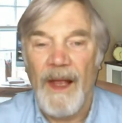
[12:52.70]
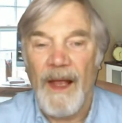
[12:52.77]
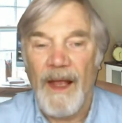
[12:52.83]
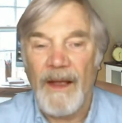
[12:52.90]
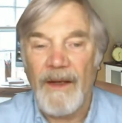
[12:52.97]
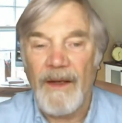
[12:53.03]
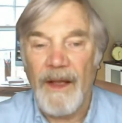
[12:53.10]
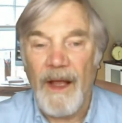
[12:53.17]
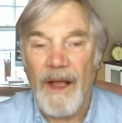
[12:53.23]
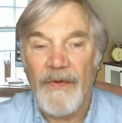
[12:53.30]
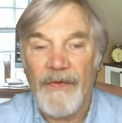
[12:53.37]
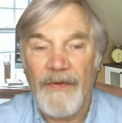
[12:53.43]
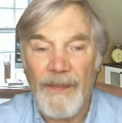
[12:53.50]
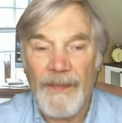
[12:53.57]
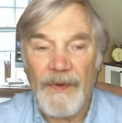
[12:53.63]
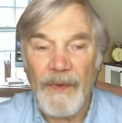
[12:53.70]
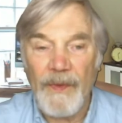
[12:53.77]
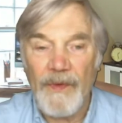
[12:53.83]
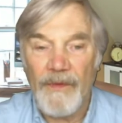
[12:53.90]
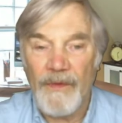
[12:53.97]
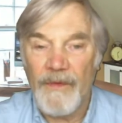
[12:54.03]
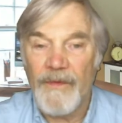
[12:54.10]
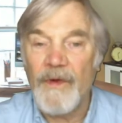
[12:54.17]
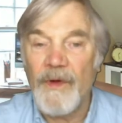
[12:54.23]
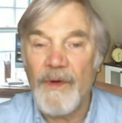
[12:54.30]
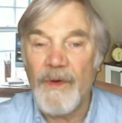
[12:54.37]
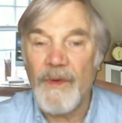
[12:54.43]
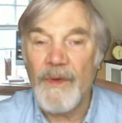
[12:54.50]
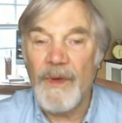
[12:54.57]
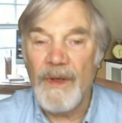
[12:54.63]
and a subsequent
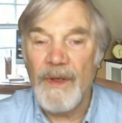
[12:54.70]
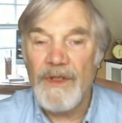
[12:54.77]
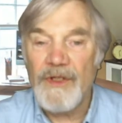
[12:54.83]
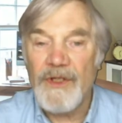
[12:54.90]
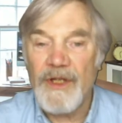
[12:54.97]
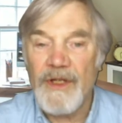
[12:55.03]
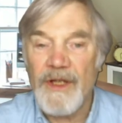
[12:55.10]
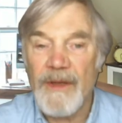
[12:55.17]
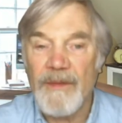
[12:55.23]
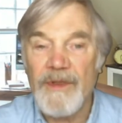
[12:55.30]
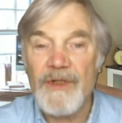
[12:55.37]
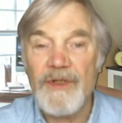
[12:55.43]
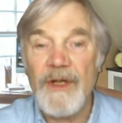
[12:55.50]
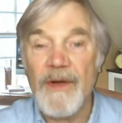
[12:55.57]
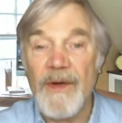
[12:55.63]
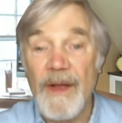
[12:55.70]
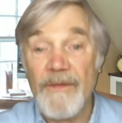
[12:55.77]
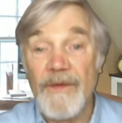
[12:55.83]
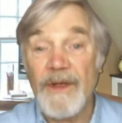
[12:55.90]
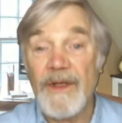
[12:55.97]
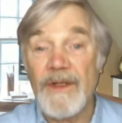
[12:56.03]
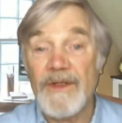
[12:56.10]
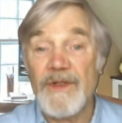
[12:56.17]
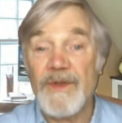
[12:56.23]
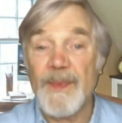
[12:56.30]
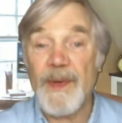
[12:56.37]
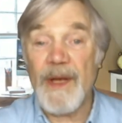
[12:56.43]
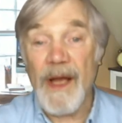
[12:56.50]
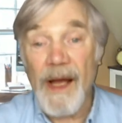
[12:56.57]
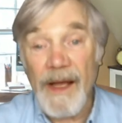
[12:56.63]
review said there was no evidence
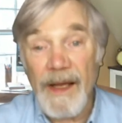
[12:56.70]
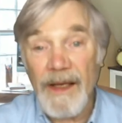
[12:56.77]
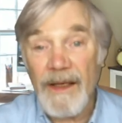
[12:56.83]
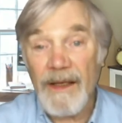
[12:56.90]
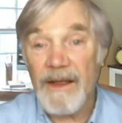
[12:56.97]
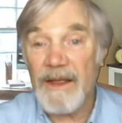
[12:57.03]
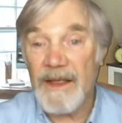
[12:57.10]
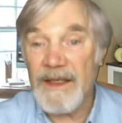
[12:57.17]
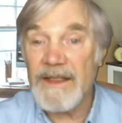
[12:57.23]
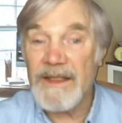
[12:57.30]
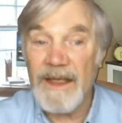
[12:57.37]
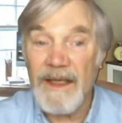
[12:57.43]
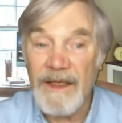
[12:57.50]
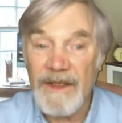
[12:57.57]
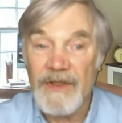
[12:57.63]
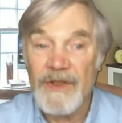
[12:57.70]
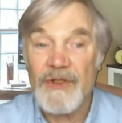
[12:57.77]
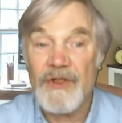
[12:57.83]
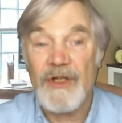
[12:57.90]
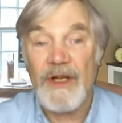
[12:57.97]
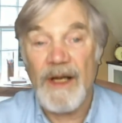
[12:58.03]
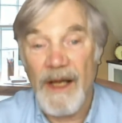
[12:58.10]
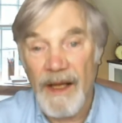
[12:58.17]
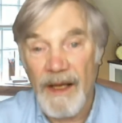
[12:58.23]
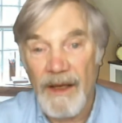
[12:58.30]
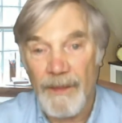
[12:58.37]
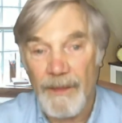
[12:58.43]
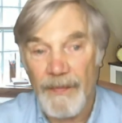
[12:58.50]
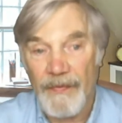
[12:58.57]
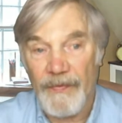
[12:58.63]
behind these latest
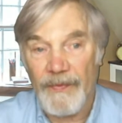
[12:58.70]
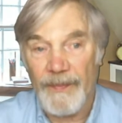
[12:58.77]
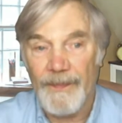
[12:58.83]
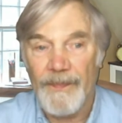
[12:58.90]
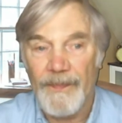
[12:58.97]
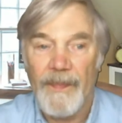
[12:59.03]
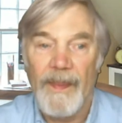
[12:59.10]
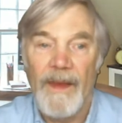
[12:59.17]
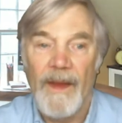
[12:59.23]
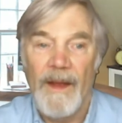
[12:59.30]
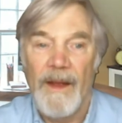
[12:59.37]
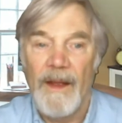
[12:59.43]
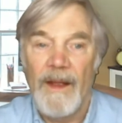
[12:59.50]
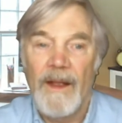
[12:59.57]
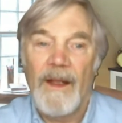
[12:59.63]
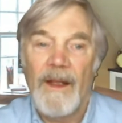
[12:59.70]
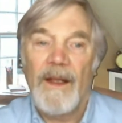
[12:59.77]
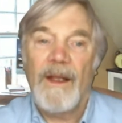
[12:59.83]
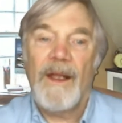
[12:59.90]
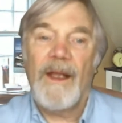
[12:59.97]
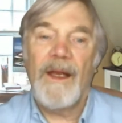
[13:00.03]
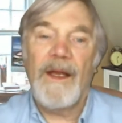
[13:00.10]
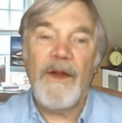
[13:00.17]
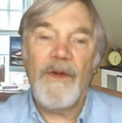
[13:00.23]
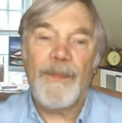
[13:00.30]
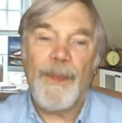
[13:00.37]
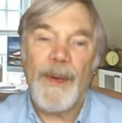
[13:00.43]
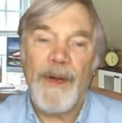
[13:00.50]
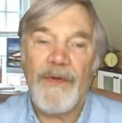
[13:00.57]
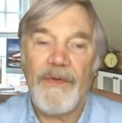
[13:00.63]
claims. In his
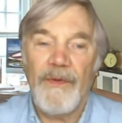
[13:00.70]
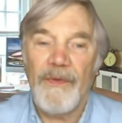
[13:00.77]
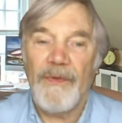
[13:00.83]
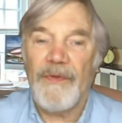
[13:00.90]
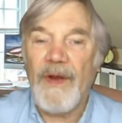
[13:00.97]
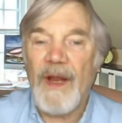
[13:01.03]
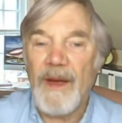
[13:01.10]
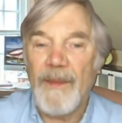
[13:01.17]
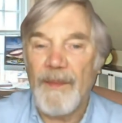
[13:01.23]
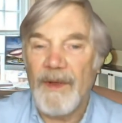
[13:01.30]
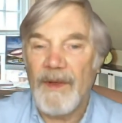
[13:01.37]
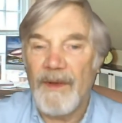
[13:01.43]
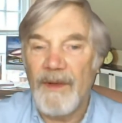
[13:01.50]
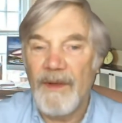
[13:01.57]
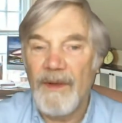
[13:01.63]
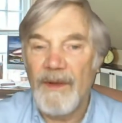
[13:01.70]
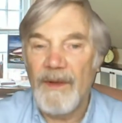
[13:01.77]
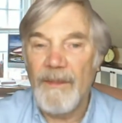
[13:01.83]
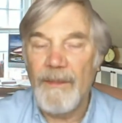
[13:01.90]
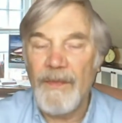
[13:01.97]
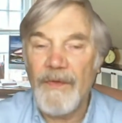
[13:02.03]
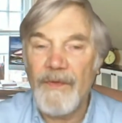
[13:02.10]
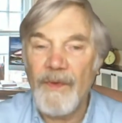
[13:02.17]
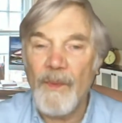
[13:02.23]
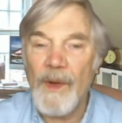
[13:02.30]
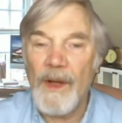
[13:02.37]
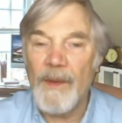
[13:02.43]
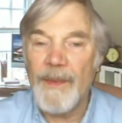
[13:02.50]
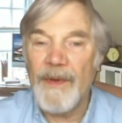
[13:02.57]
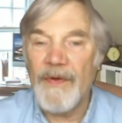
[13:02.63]
personal statement, Mr.
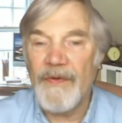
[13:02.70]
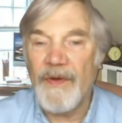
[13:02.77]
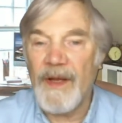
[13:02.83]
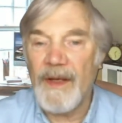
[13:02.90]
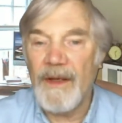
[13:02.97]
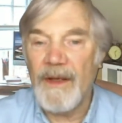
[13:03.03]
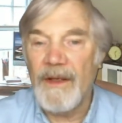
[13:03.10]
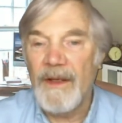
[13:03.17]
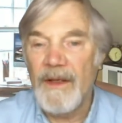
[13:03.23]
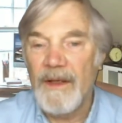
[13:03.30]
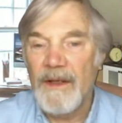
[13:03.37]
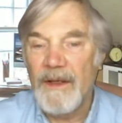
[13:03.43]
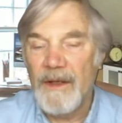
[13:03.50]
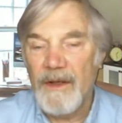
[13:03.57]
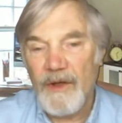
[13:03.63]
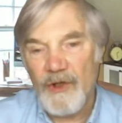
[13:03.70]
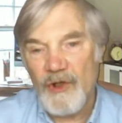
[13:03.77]
Welby said, "The